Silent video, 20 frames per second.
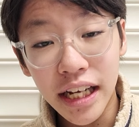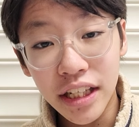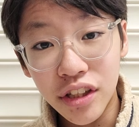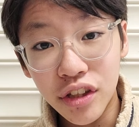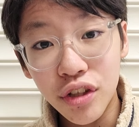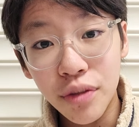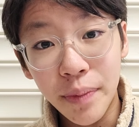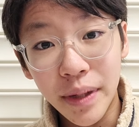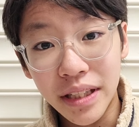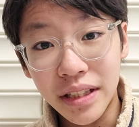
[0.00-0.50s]

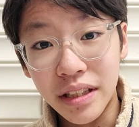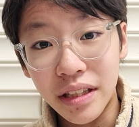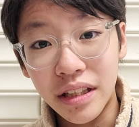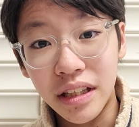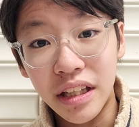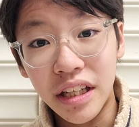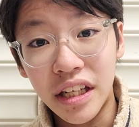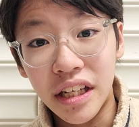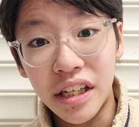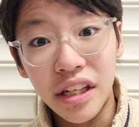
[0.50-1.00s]
you're
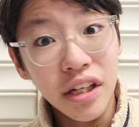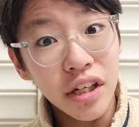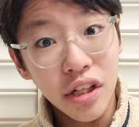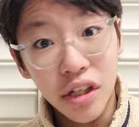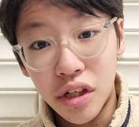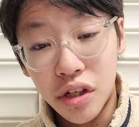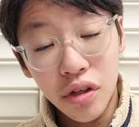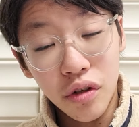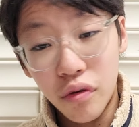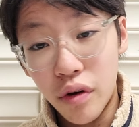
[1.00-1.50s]
basically,
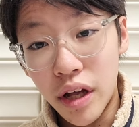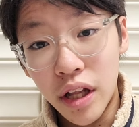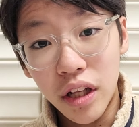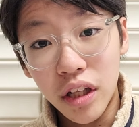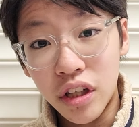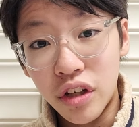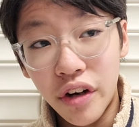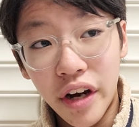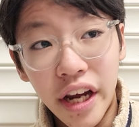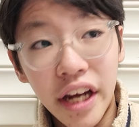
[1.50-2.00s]
well,
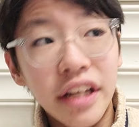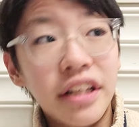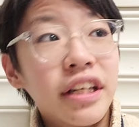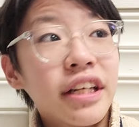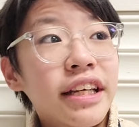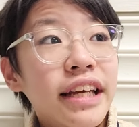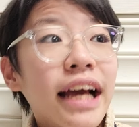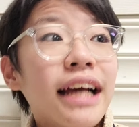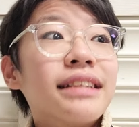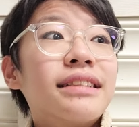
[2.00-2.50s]

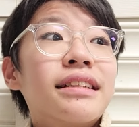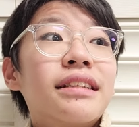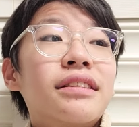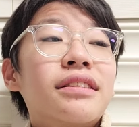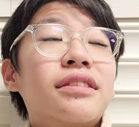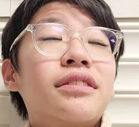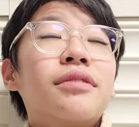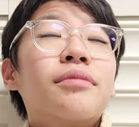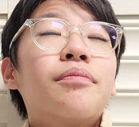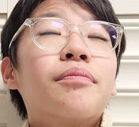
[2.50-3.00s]
creating
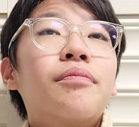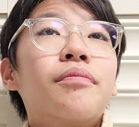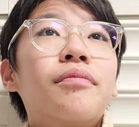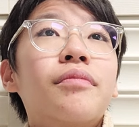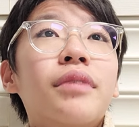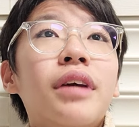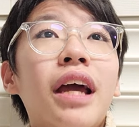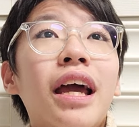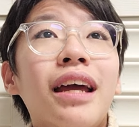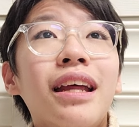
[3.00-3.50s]
gases.
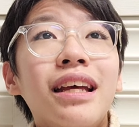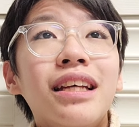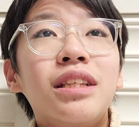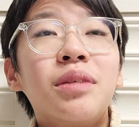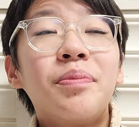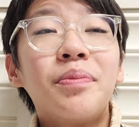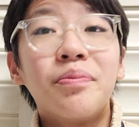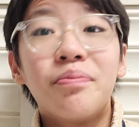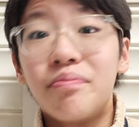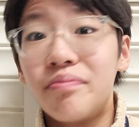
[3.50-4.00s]
And
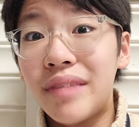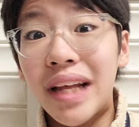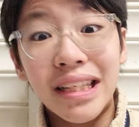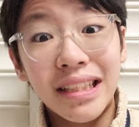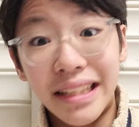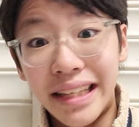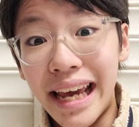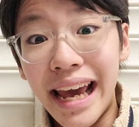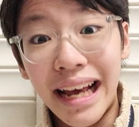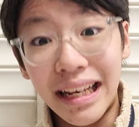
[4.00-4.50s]
that's
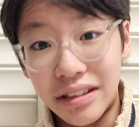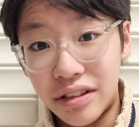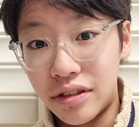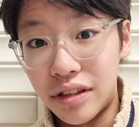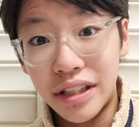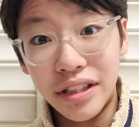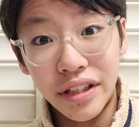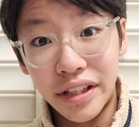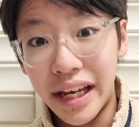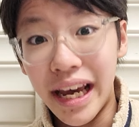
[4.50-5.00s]
a gas.
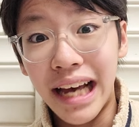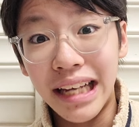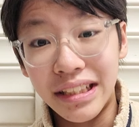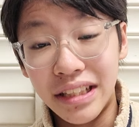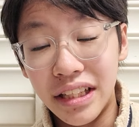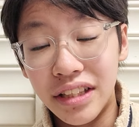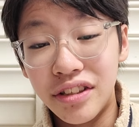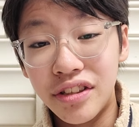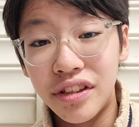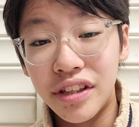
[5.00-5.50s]
It's a gas.
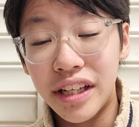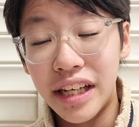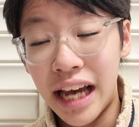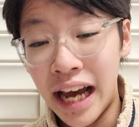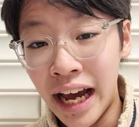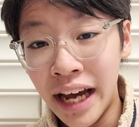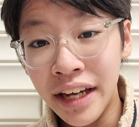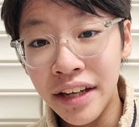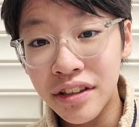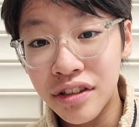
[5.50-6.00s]
It's the
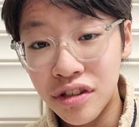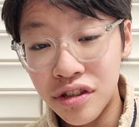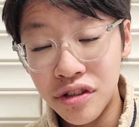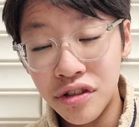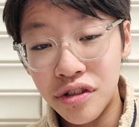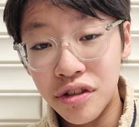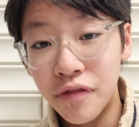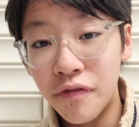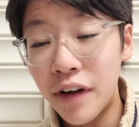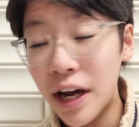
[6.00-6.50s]

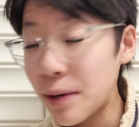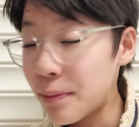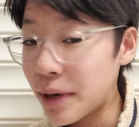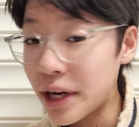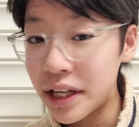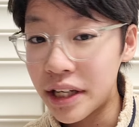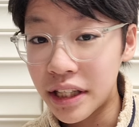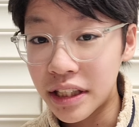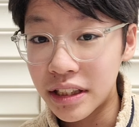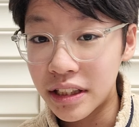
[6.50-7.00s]
highest
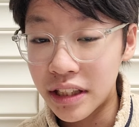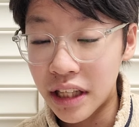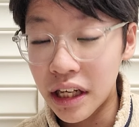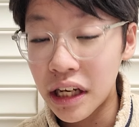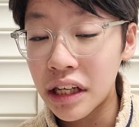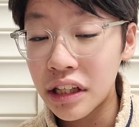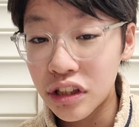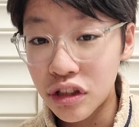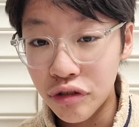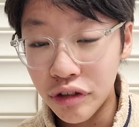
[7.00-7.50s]
vibrating
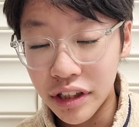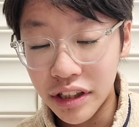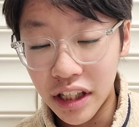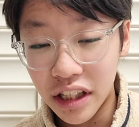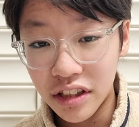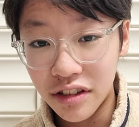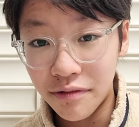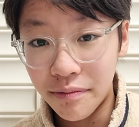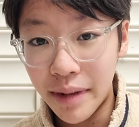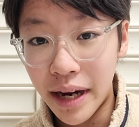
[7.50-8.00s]
thing in the three
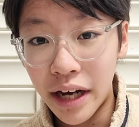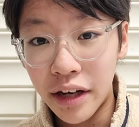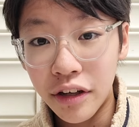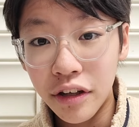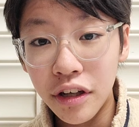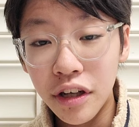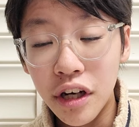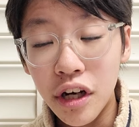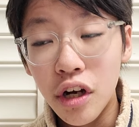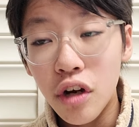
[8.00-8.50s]
states of
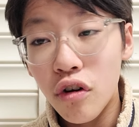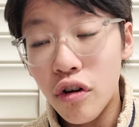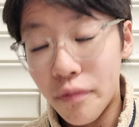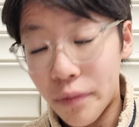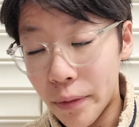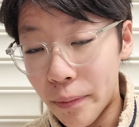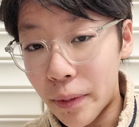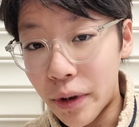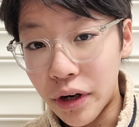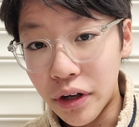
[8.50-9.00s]
matter with
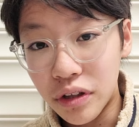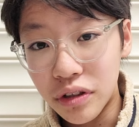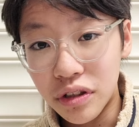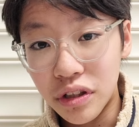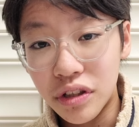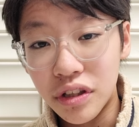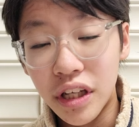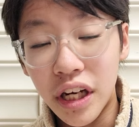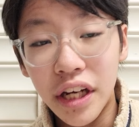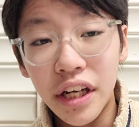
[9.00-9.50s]
the particles
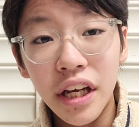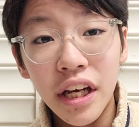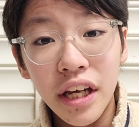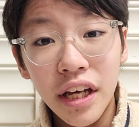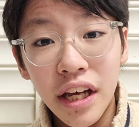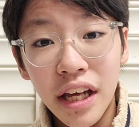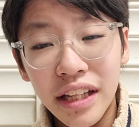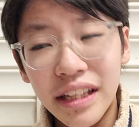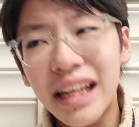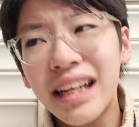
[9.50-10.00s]
inside.
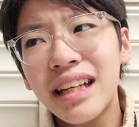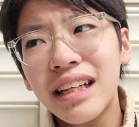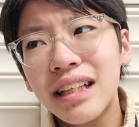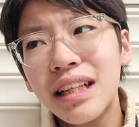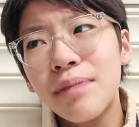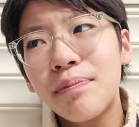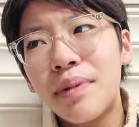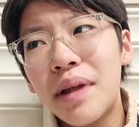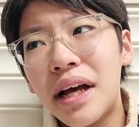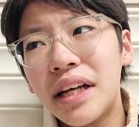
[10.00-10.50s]

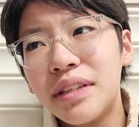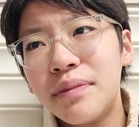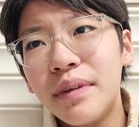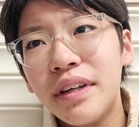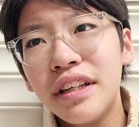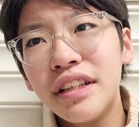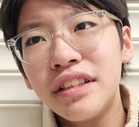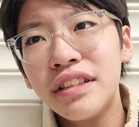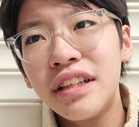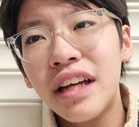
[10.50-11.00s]
Technically,
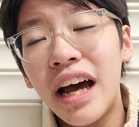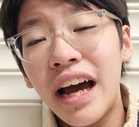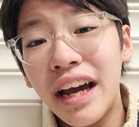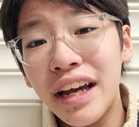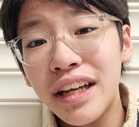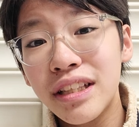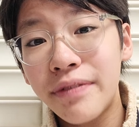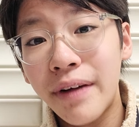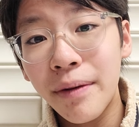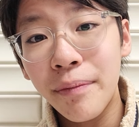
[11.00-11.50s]
plasma is the
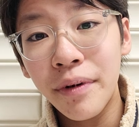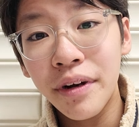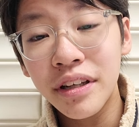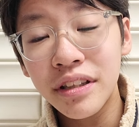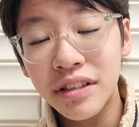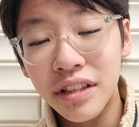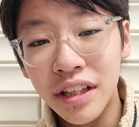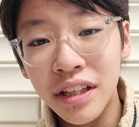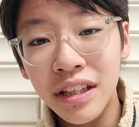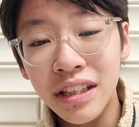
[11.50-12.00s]
highest vibrating
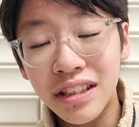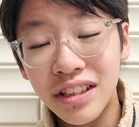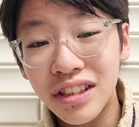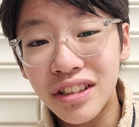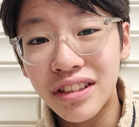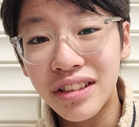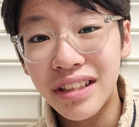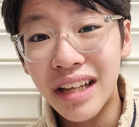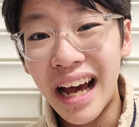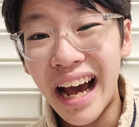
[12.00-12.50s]
thing. It's
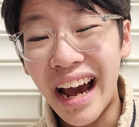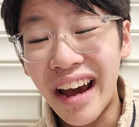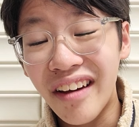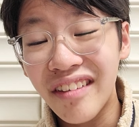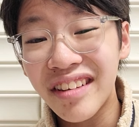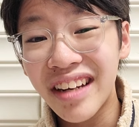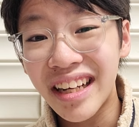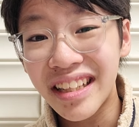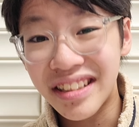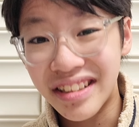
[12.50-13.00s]
just
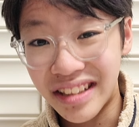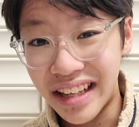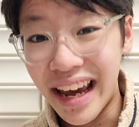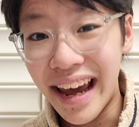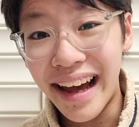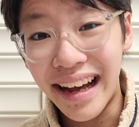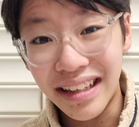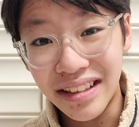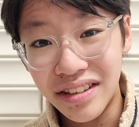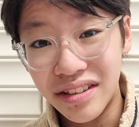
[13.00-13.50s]
ionized
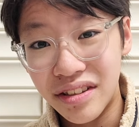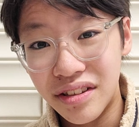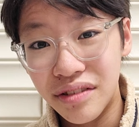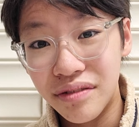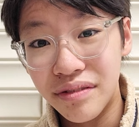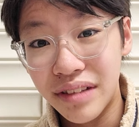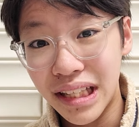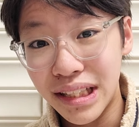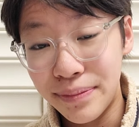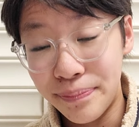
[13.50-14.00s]
gas.
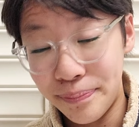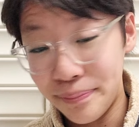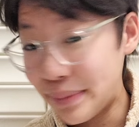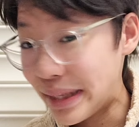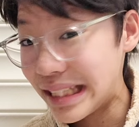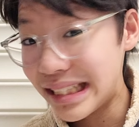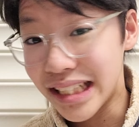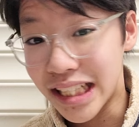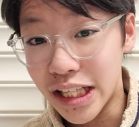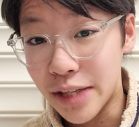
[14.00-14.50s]
That's
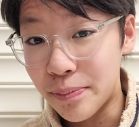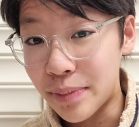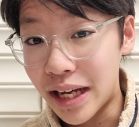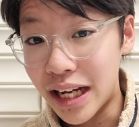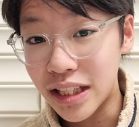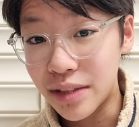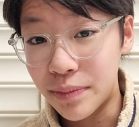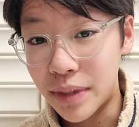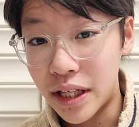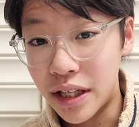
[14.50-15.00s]
basically
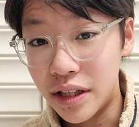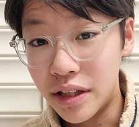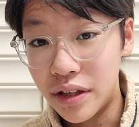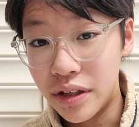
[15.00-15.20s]
plasma.